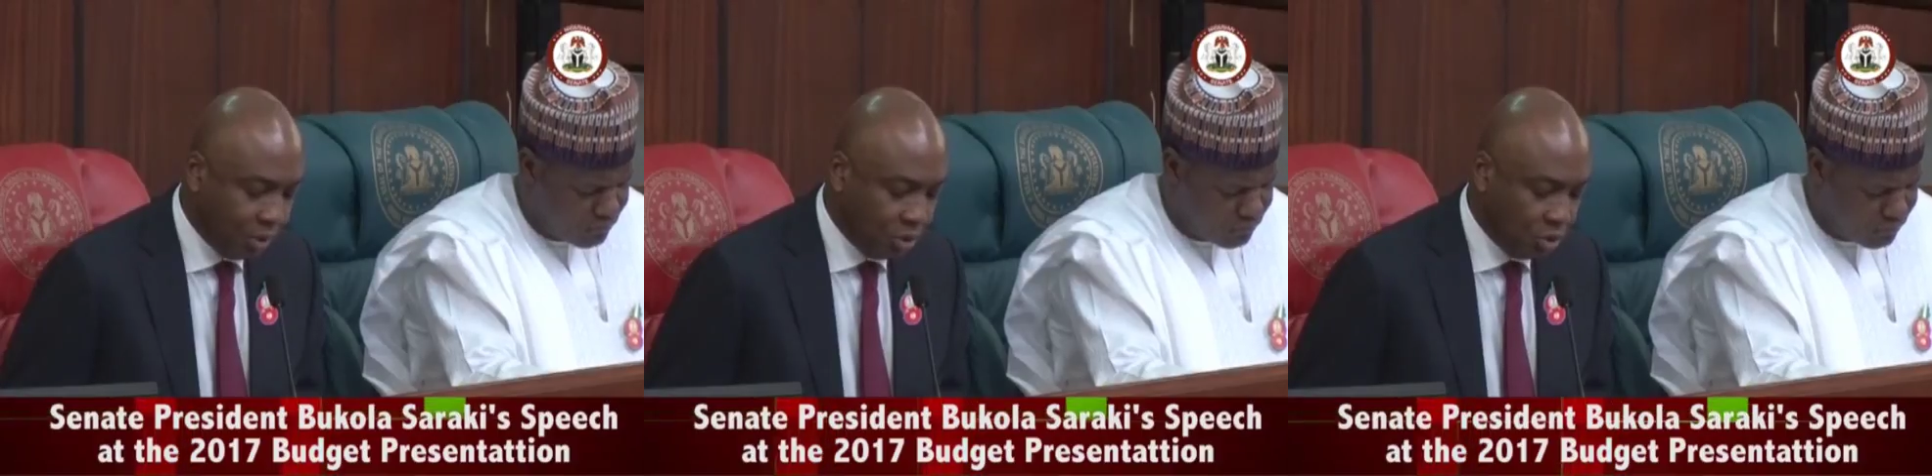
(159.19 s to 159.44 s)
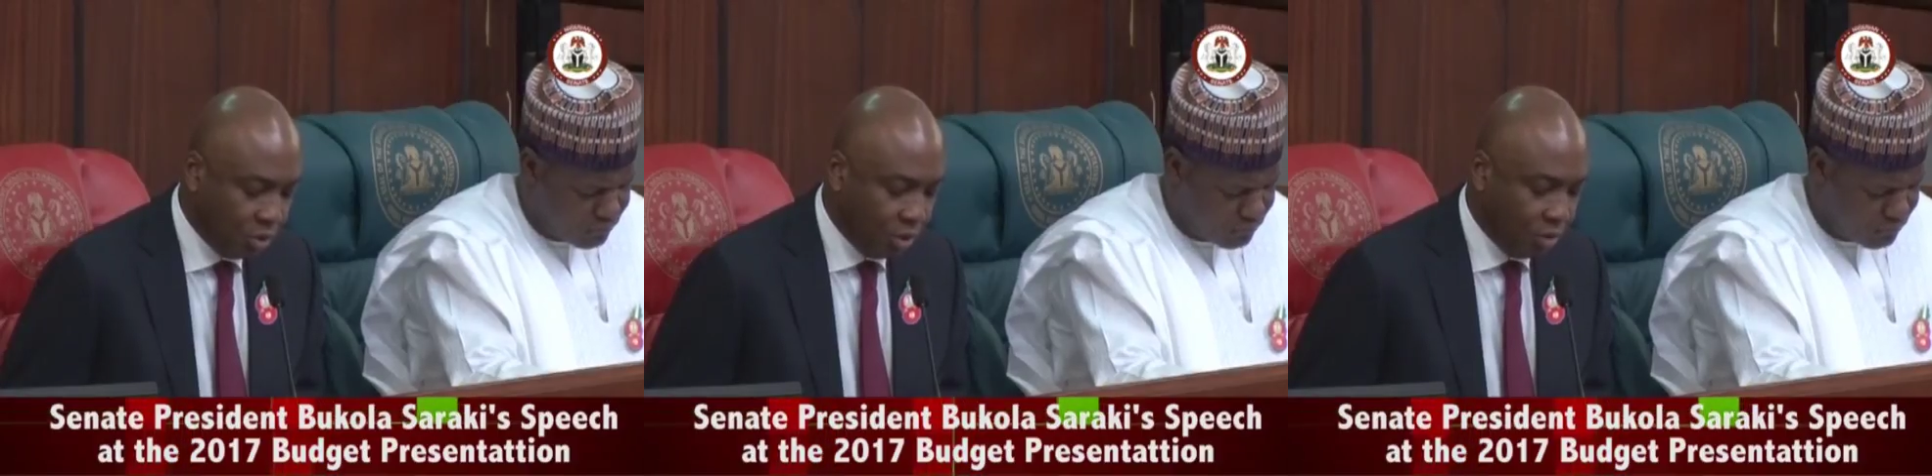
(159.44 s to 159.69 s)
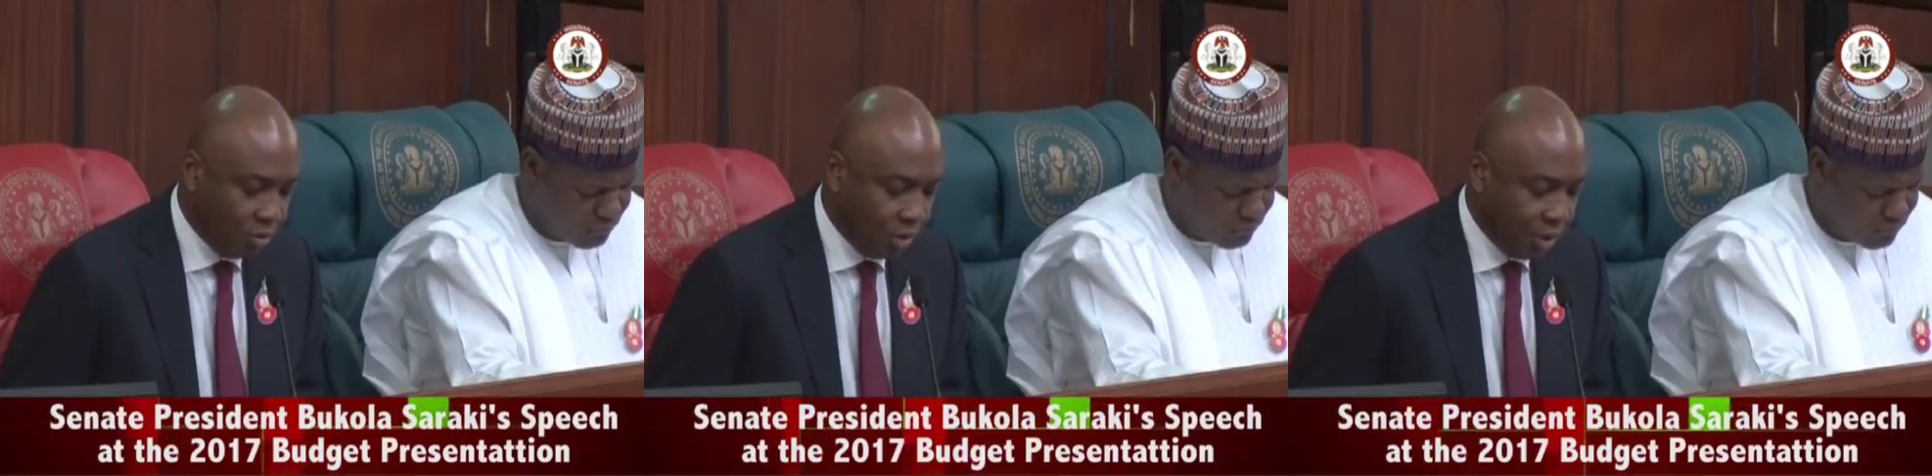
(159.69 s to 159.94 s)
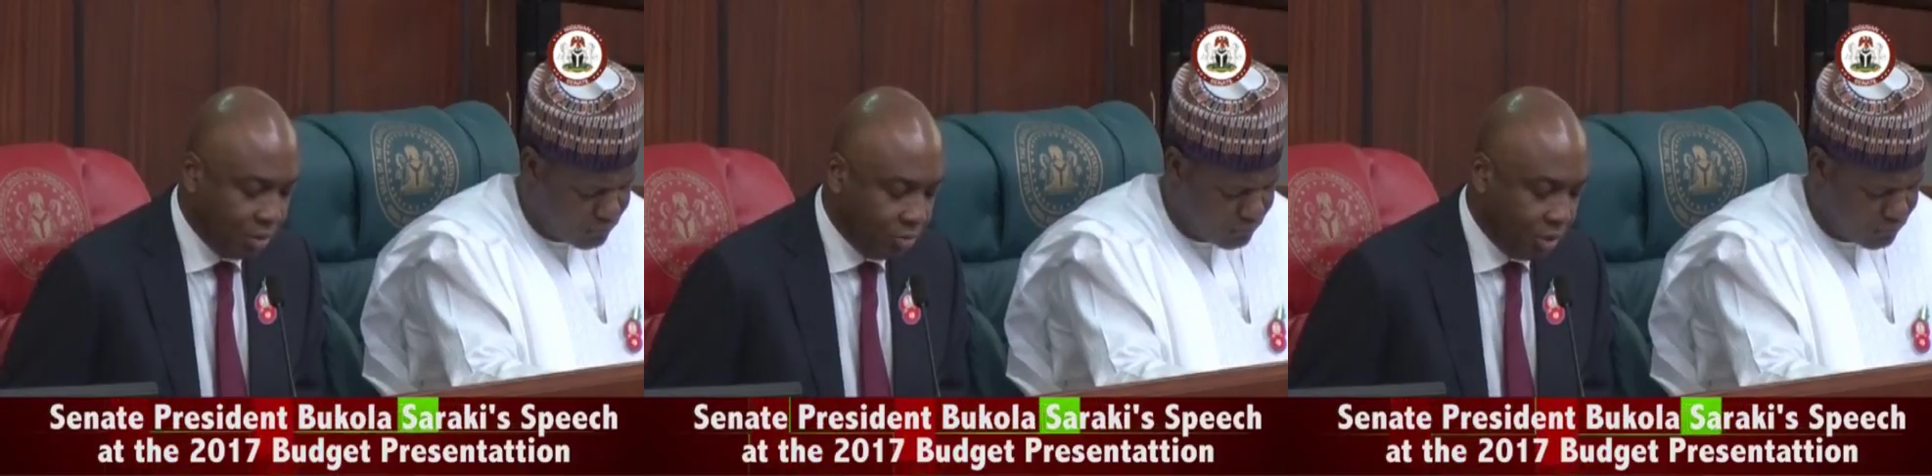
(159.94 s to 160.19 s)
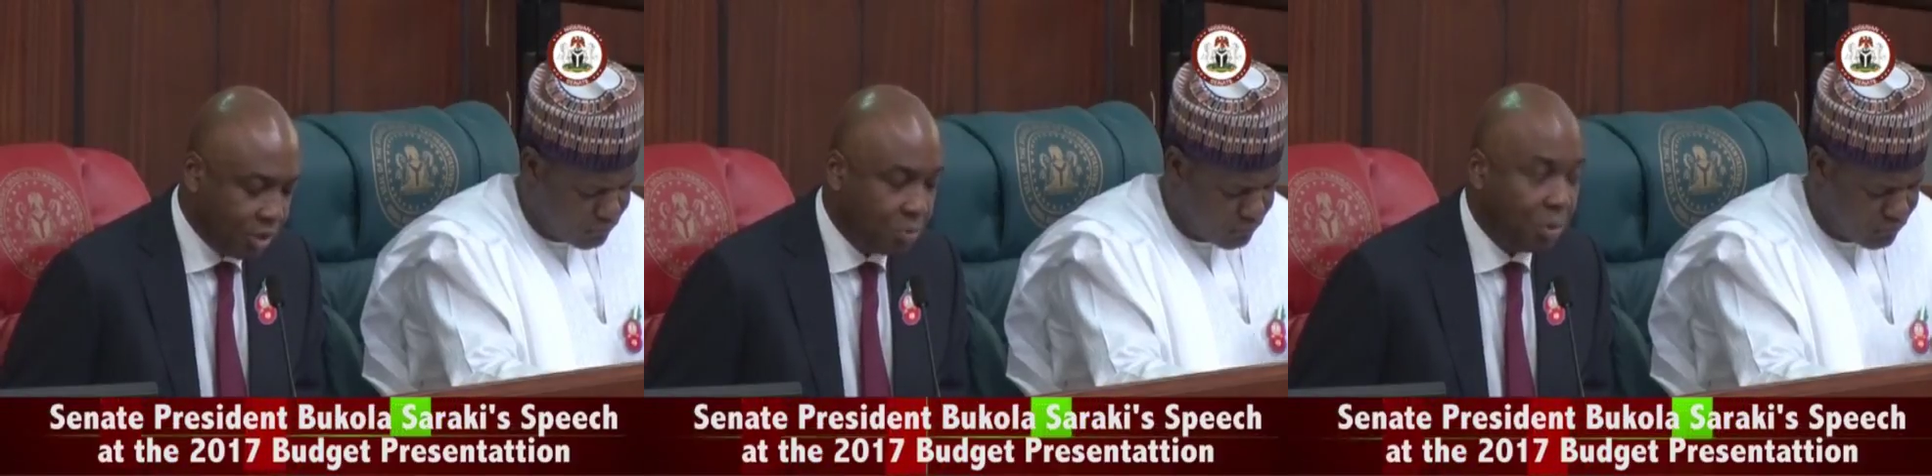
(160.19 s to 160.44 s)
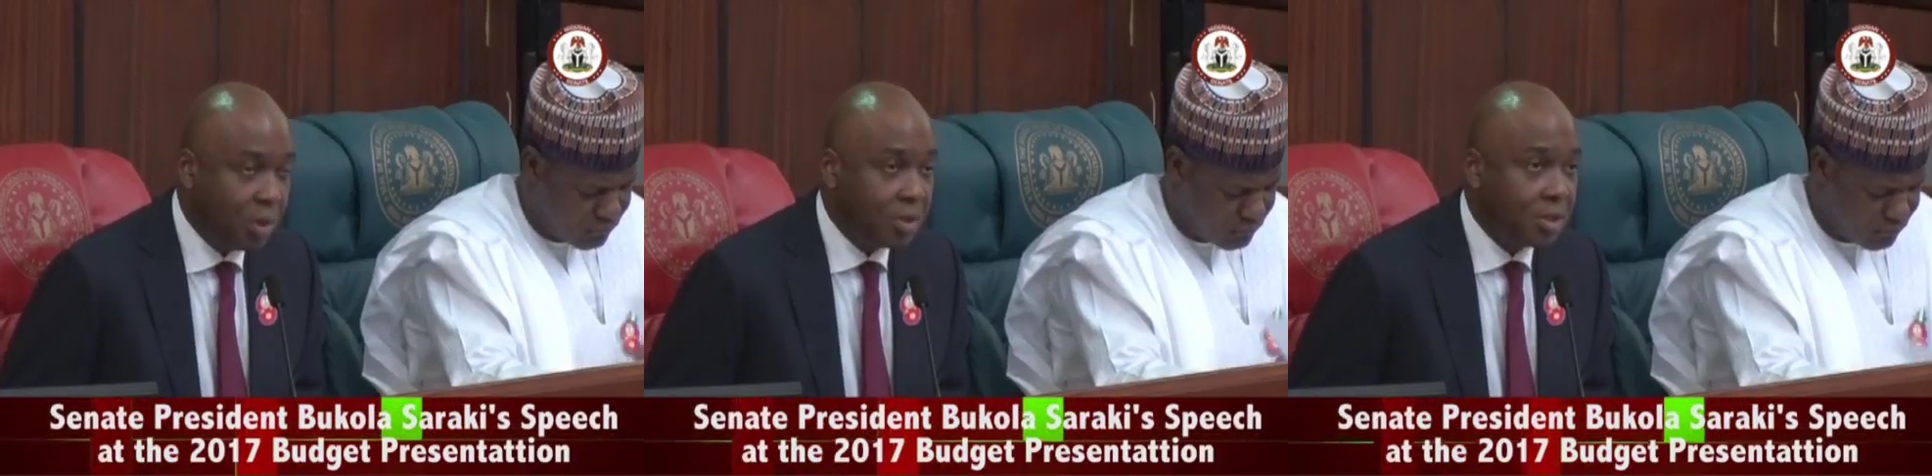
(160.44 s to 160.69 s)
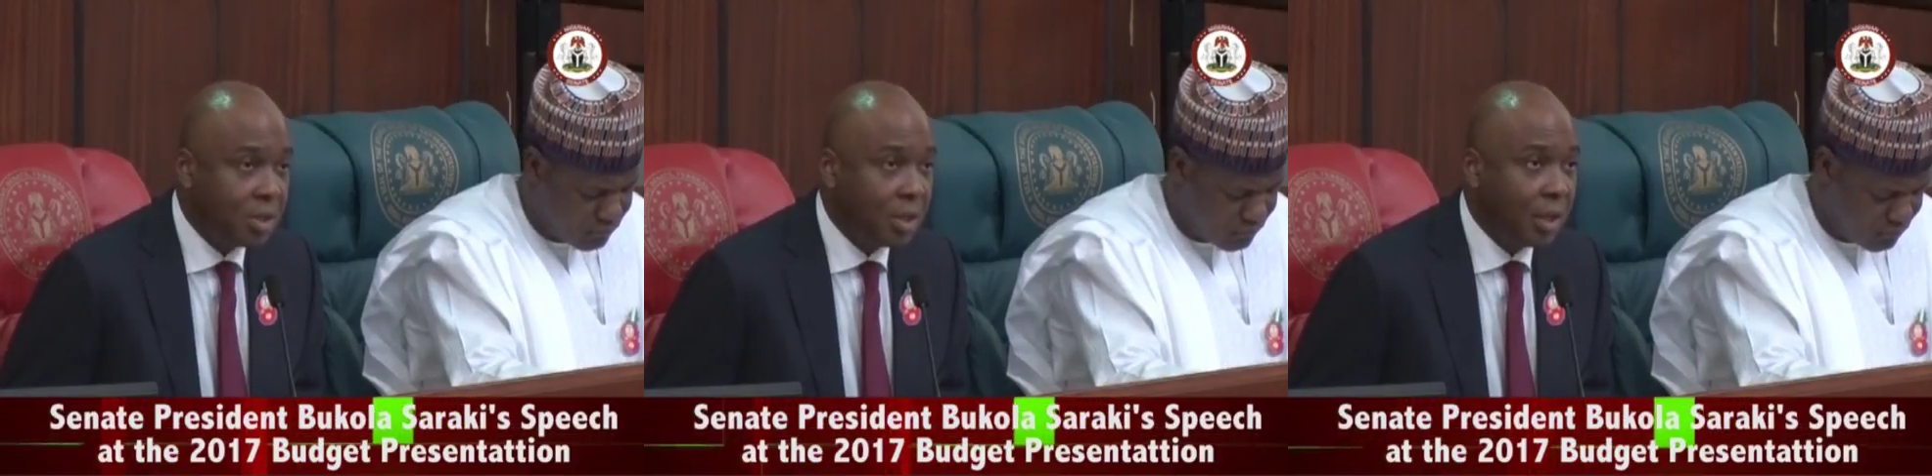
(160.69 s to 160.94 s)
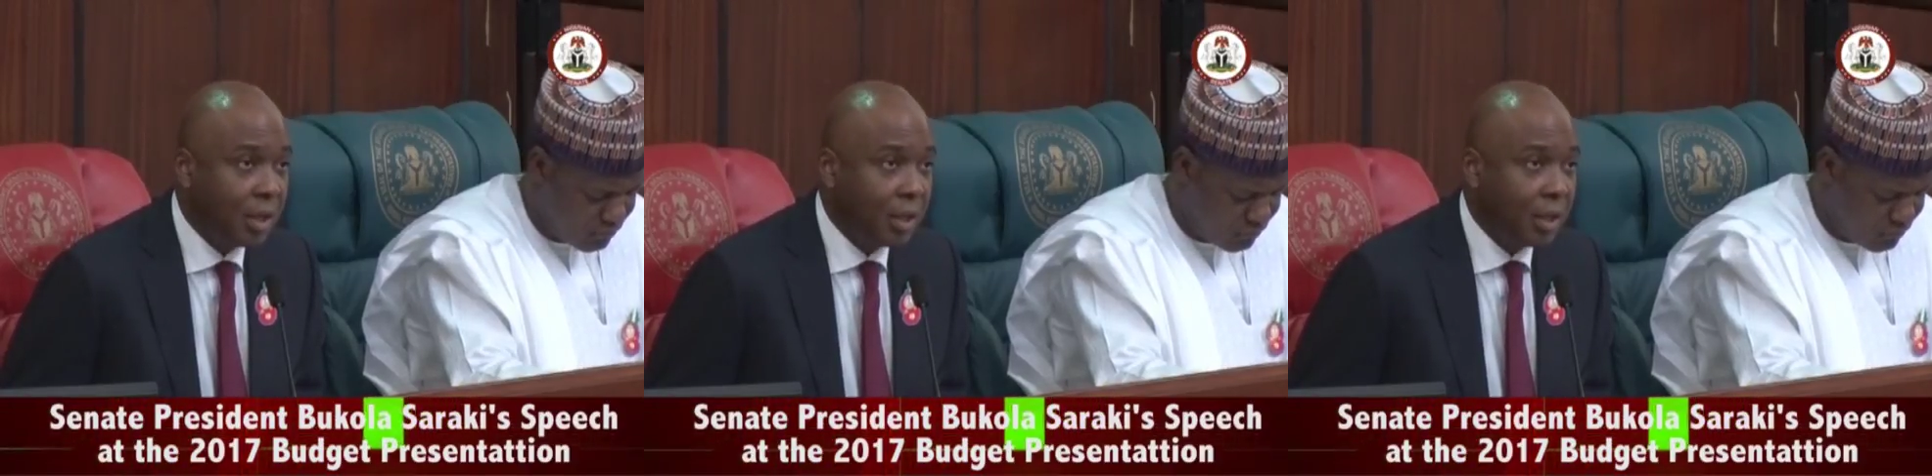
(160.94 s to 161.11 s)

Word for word: ensuring greater transparency